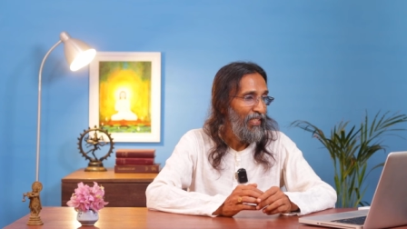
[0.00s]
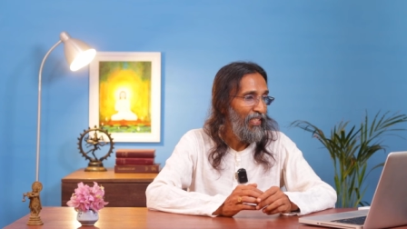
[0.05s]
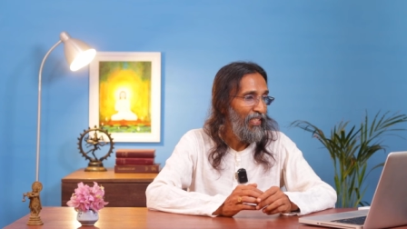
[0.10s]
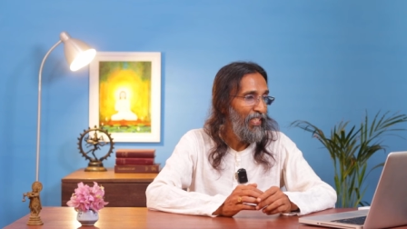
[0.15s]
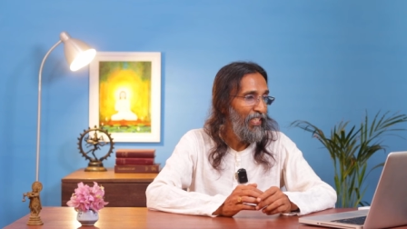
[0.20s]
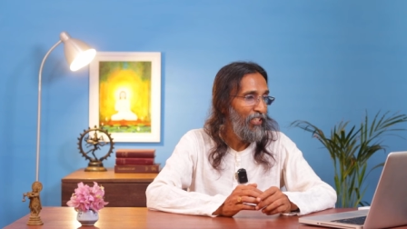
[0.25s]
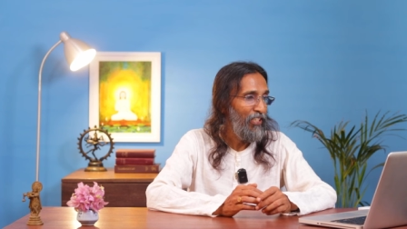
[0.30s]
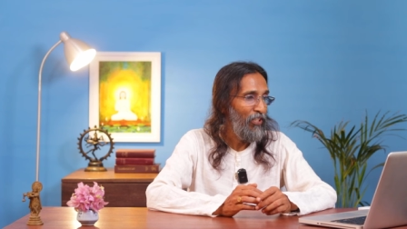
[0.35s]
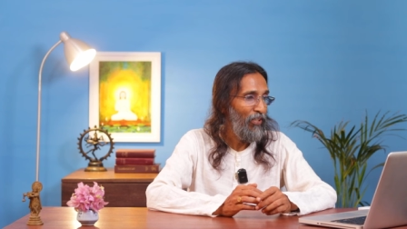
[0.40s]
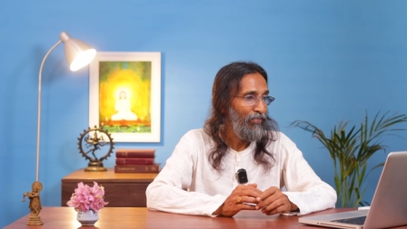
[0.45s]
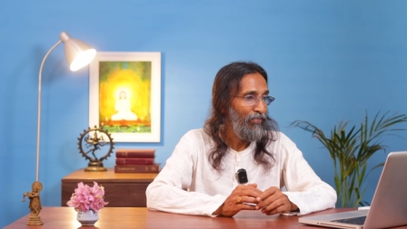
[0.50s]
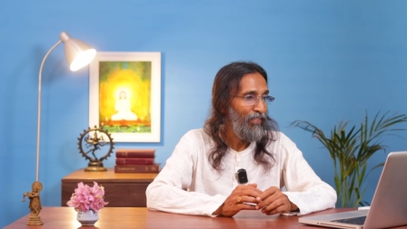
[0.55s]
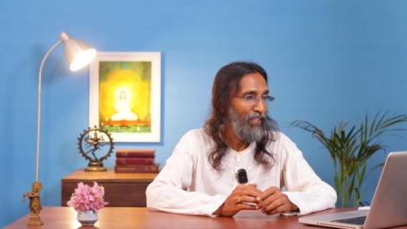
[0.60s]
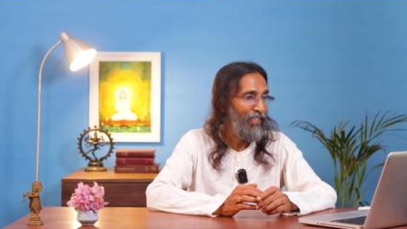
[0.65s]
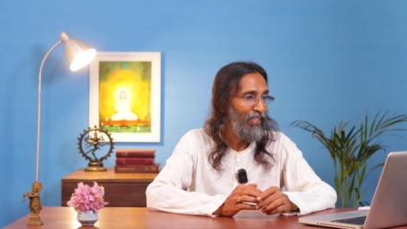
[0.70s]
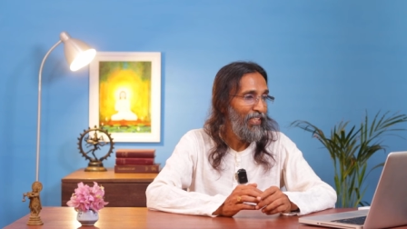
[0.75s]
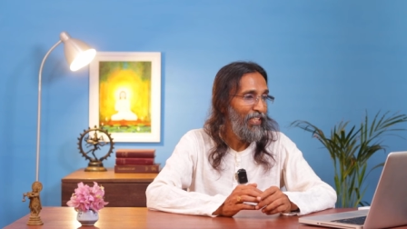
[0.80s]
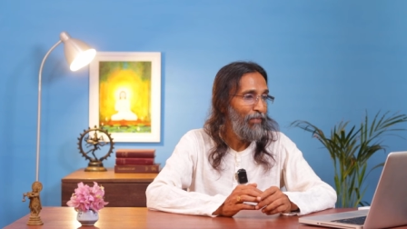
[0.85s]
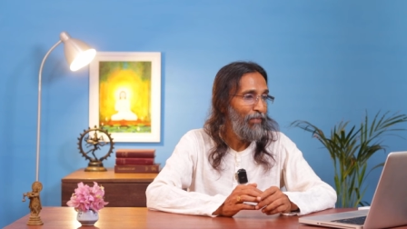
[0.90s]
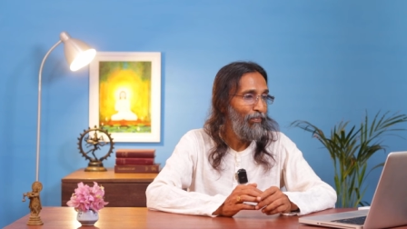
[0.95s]
Each of
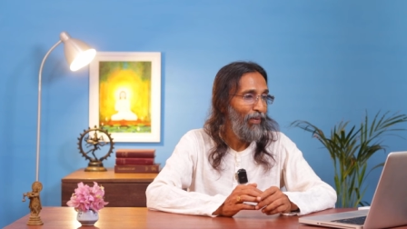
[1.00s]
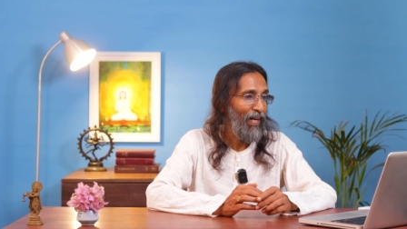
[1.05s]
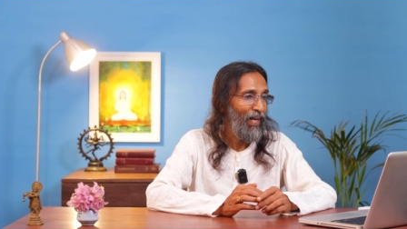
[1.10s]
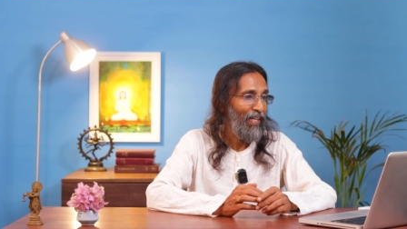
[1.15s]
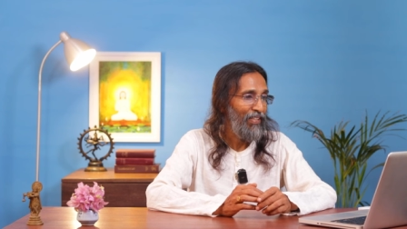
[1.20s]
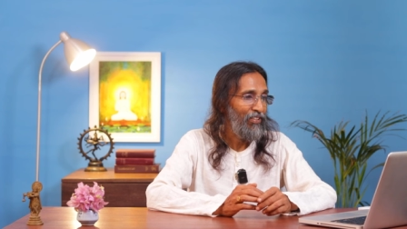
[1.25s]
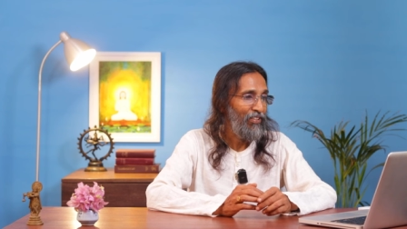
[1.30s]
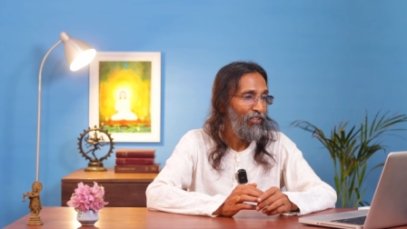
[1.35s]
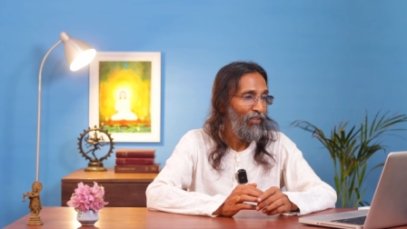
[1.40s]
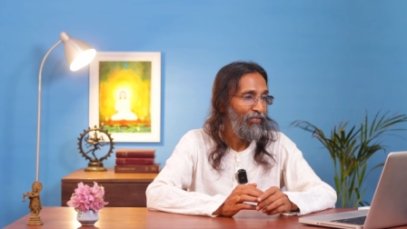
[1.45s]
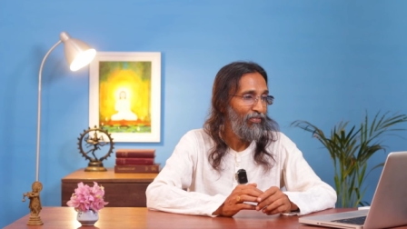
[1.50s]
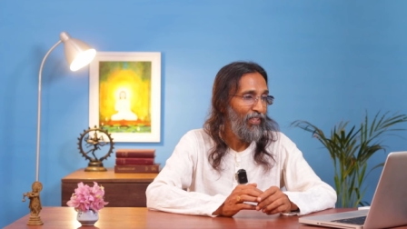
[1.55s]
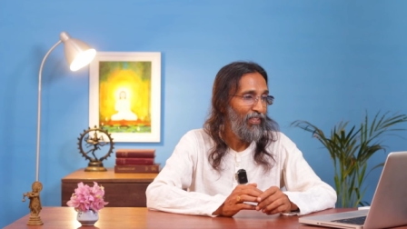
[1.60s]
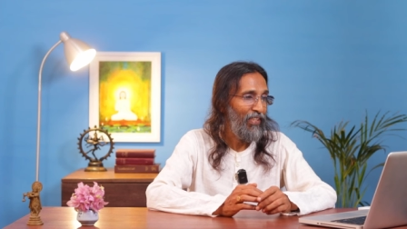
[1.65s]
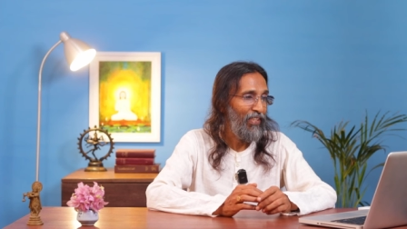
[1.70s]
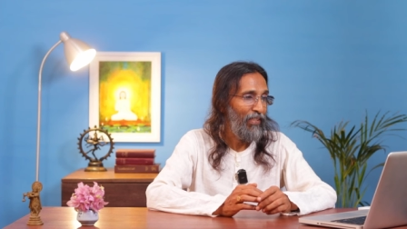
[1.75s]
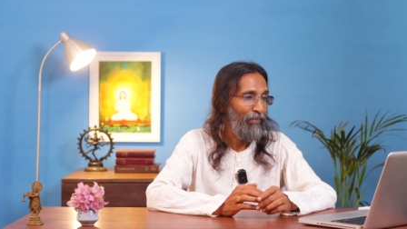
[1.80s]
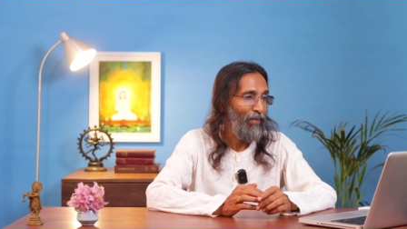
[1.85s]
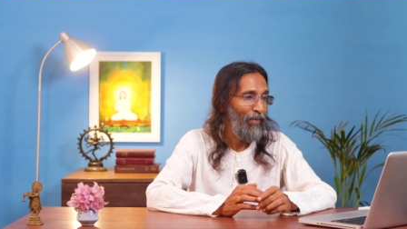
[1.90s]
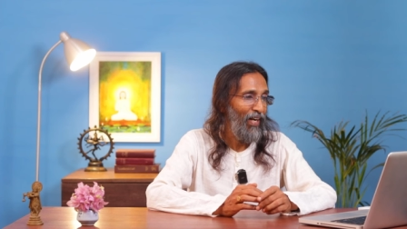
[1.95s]
the three paths of the
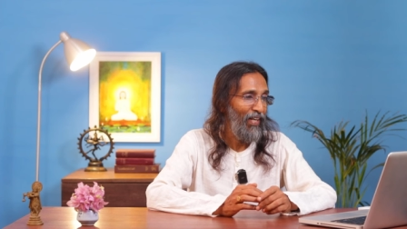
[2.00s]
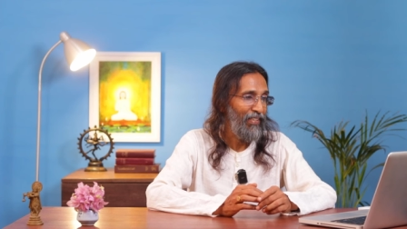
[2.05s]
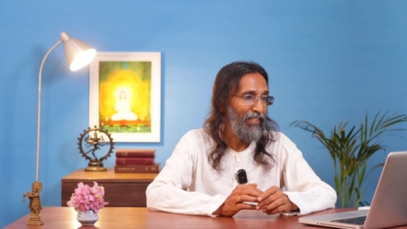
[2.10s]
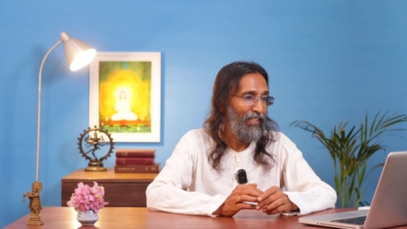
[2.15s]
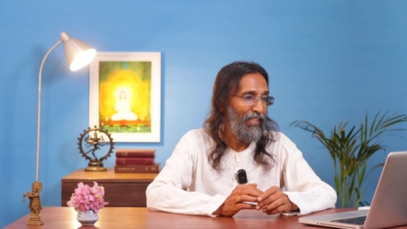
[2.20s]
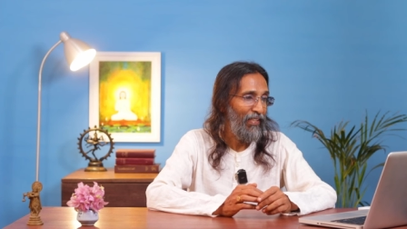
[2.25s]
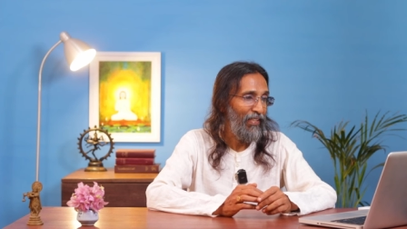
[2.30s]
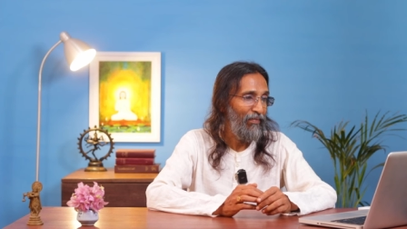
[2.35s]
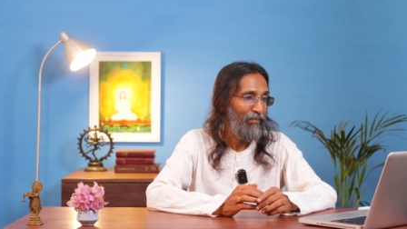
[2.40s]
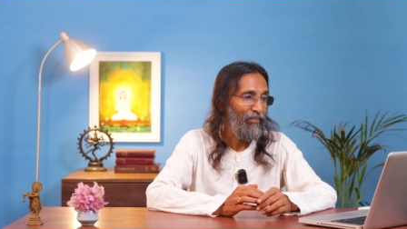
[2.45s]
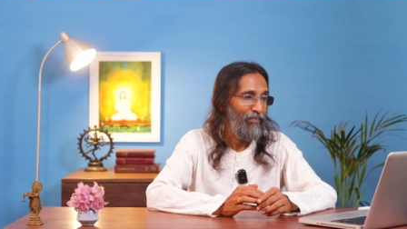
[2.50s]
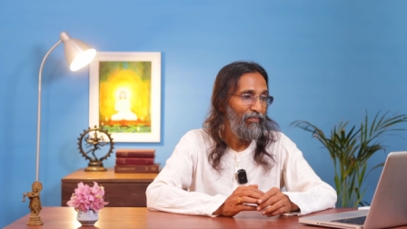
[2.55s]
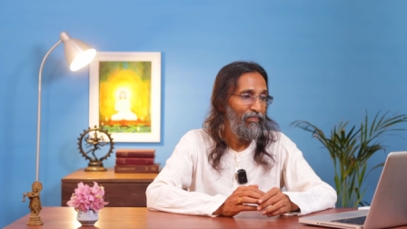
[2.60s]
Trimarga.